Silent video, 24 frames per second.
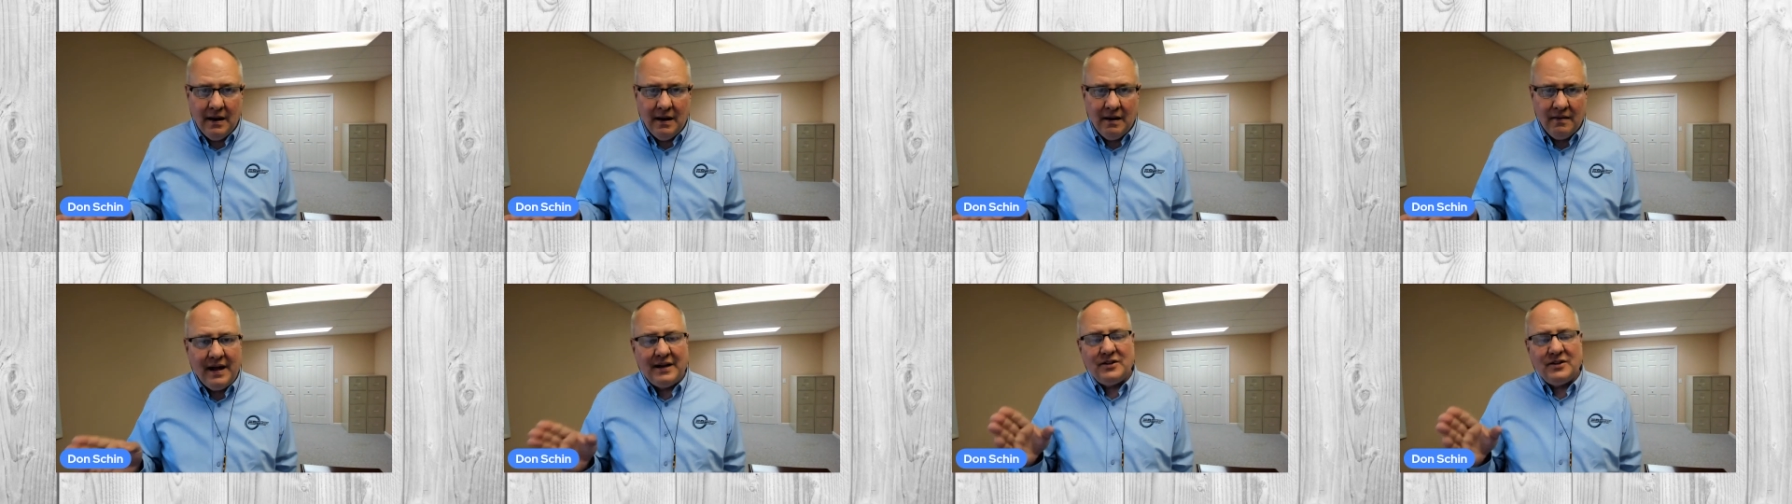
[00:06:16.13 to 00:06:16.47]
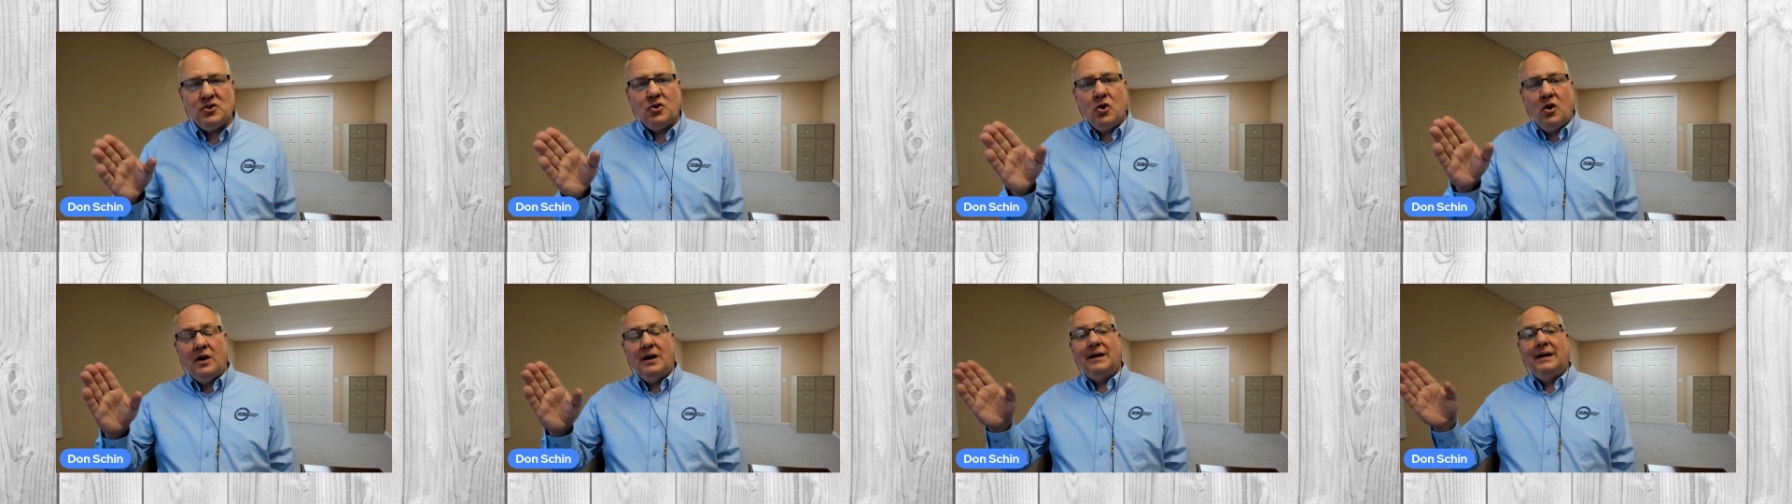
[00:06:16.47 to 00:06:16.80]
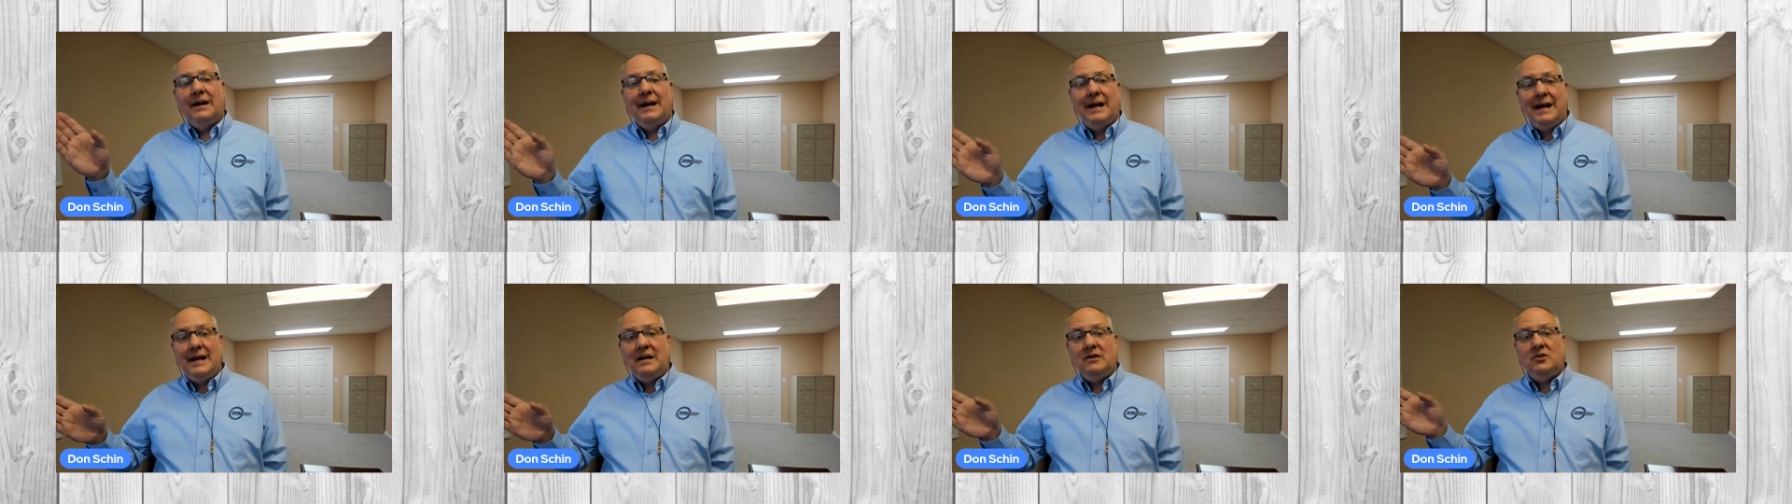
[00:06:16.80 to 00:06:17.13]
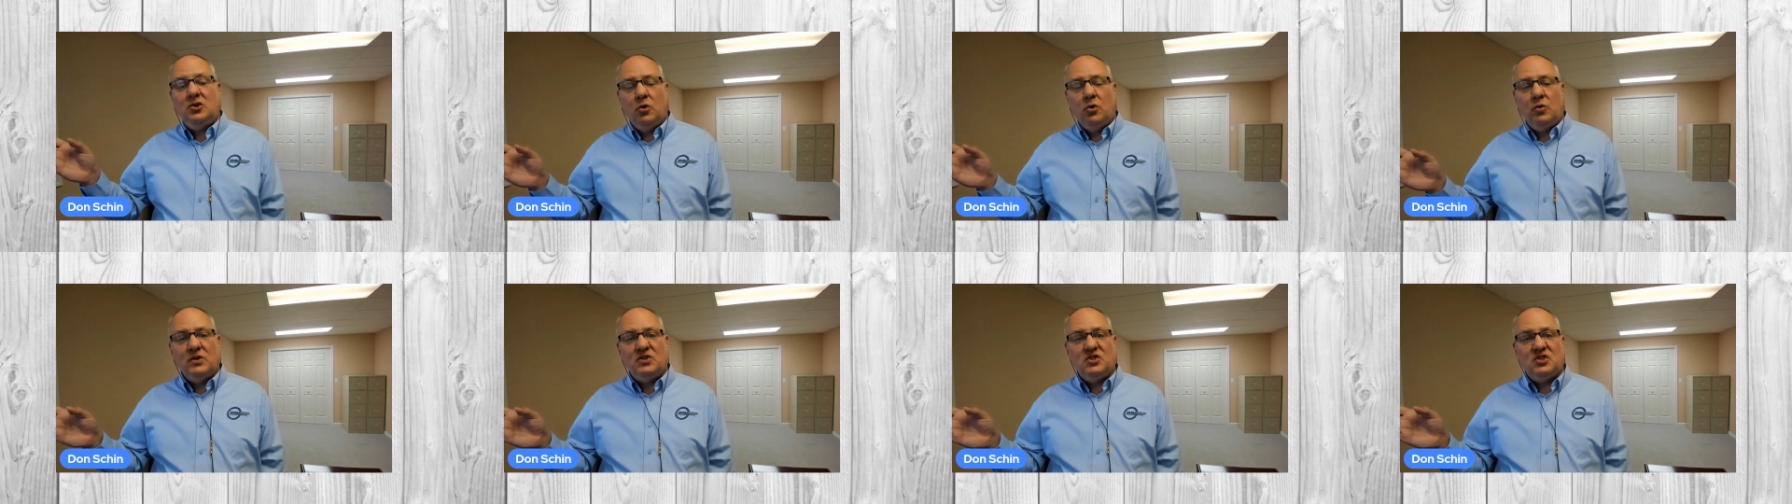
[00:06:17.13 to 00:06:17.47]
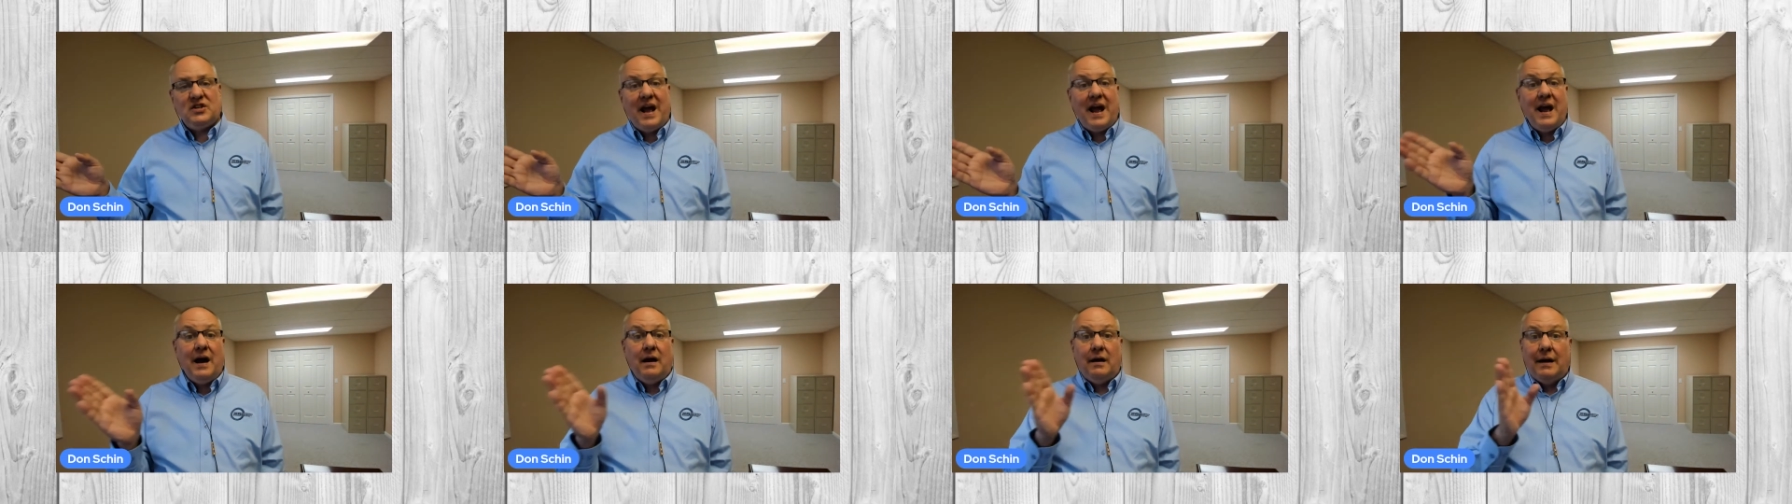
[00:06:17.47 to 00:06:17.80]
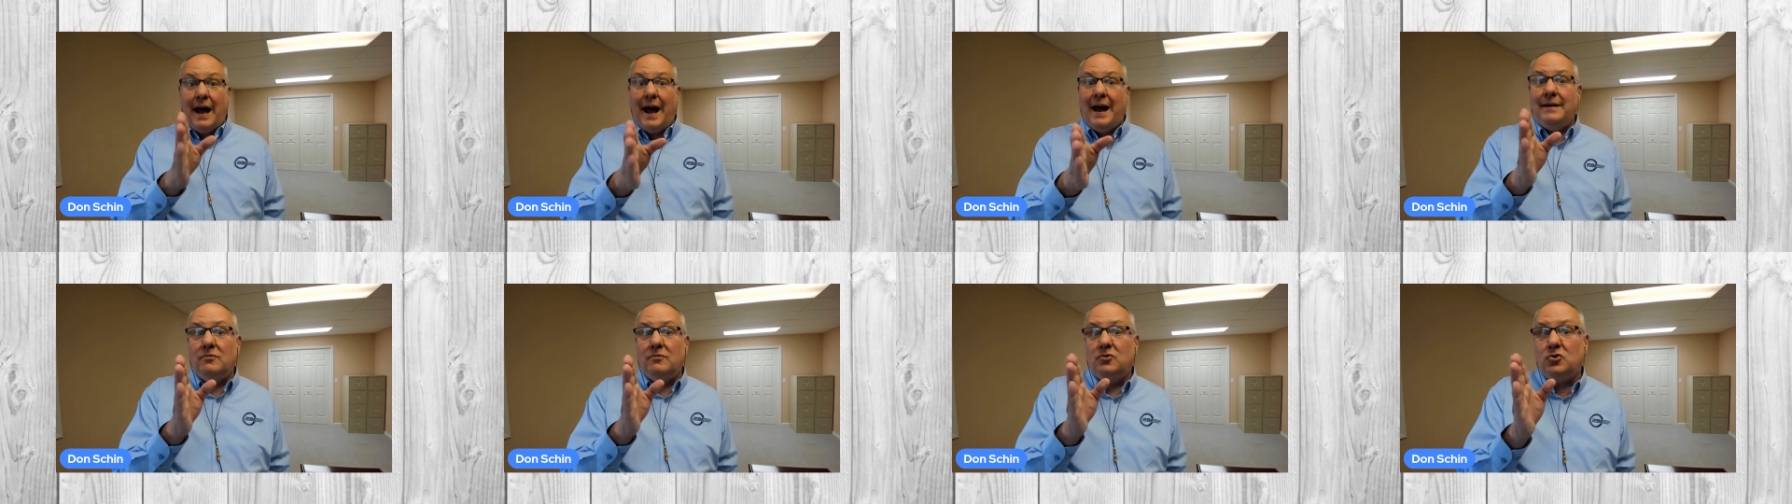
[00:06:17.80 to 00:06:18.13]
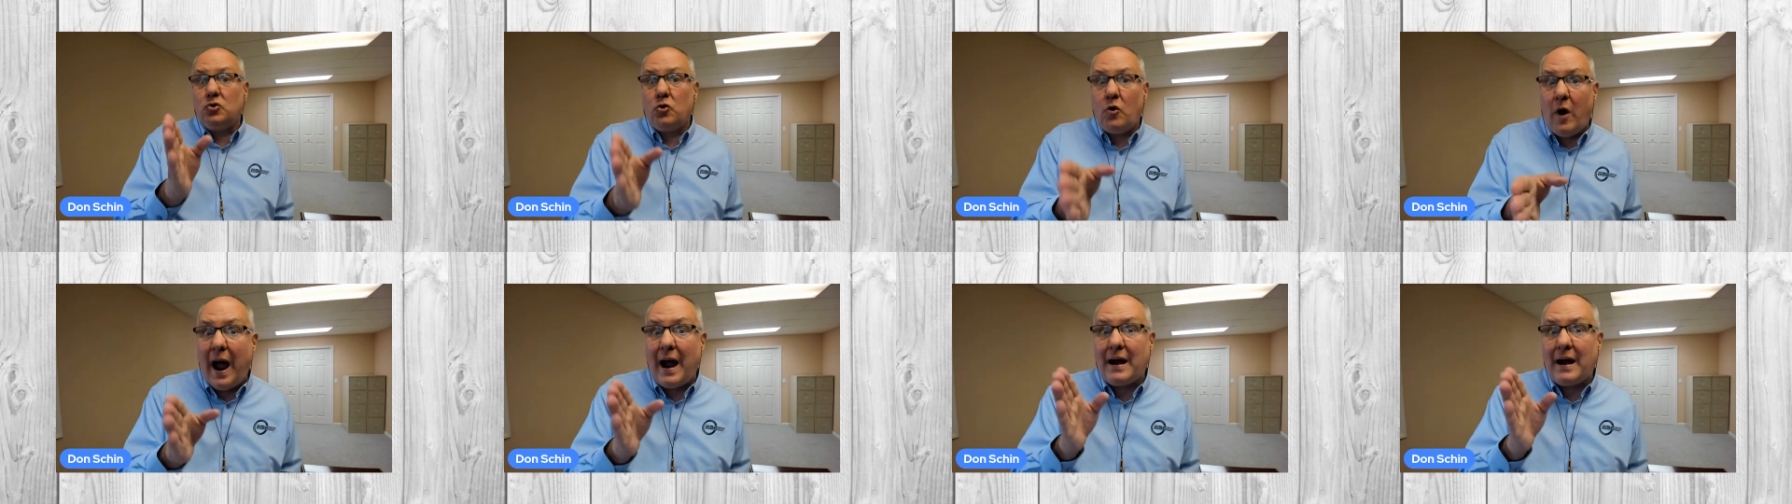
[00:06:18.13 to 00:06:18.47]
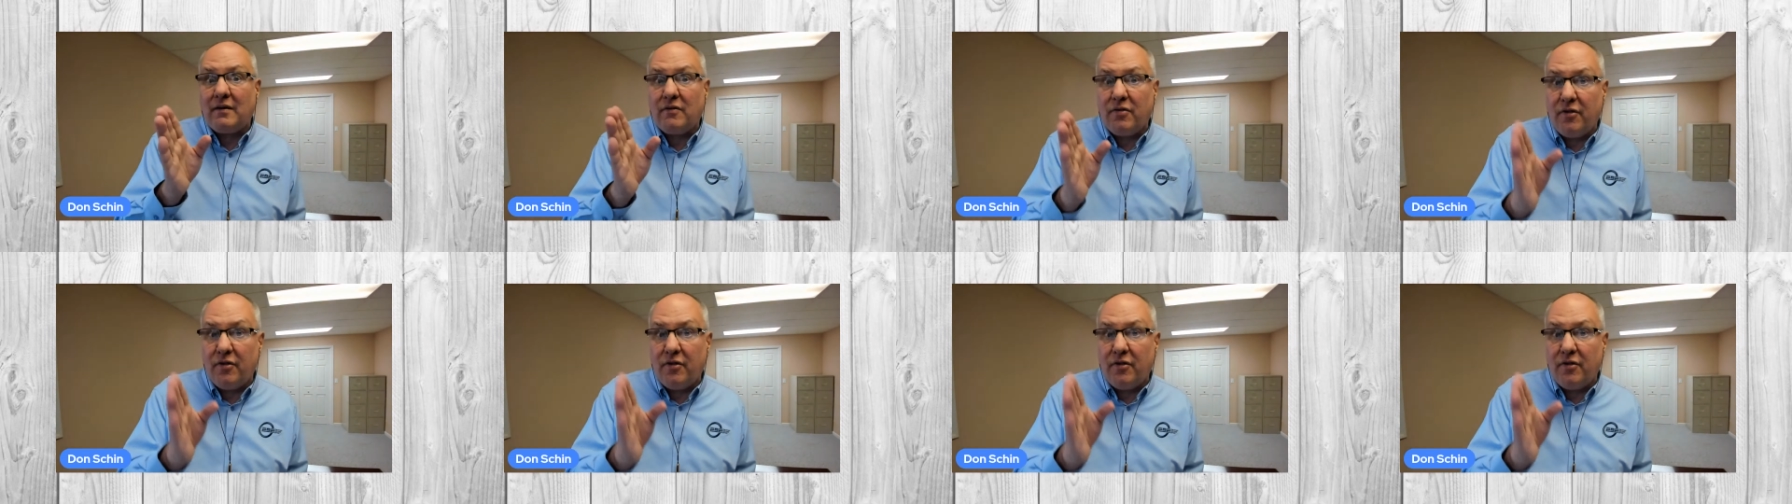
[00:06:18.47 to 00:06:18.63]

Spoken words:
that's going to lead to a sale, and track